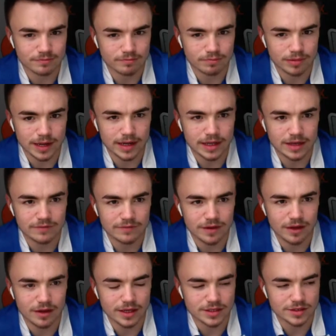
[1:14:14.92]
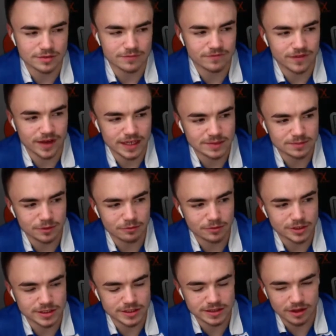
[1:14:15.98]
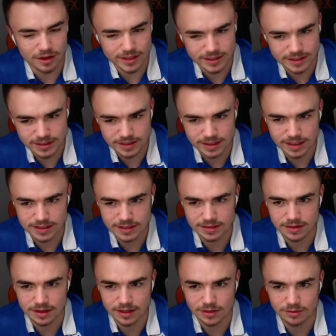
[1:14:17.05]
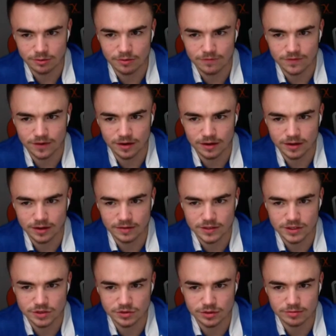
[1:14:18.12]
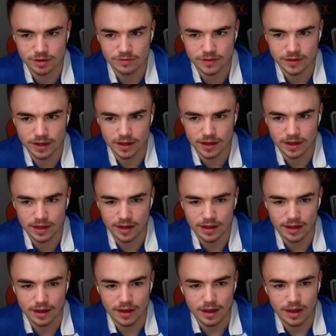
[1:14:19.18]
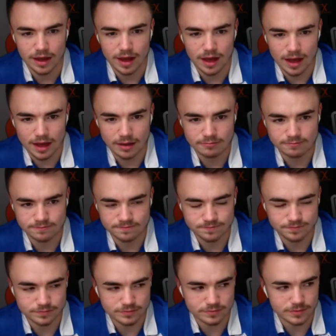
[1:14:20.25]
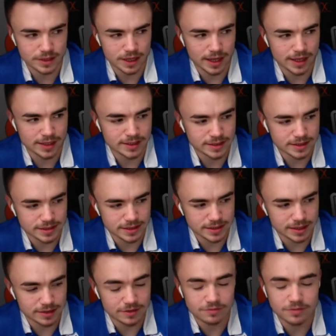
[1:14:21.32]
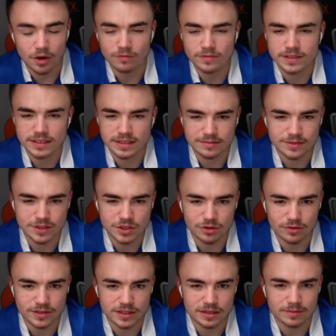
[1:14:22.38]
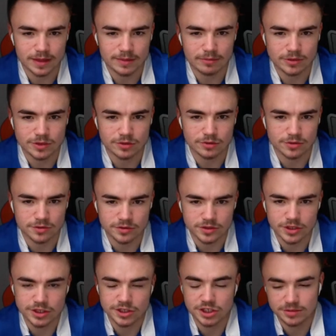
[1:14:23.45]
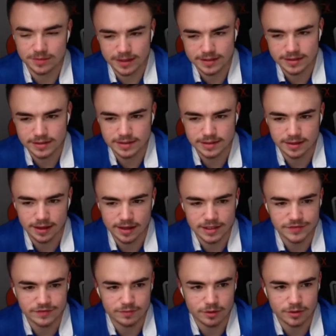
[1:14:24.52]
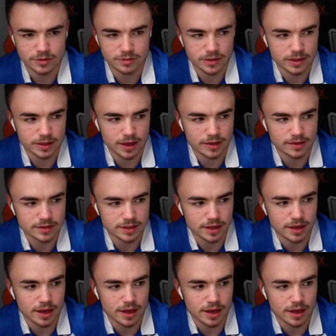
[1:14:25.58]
Plenty of likes on Facebook, which is nice to see. So thank you all for liking the stream over there. And yeah, obviously the majority of people join us on YouTube, as is the case for most weekends.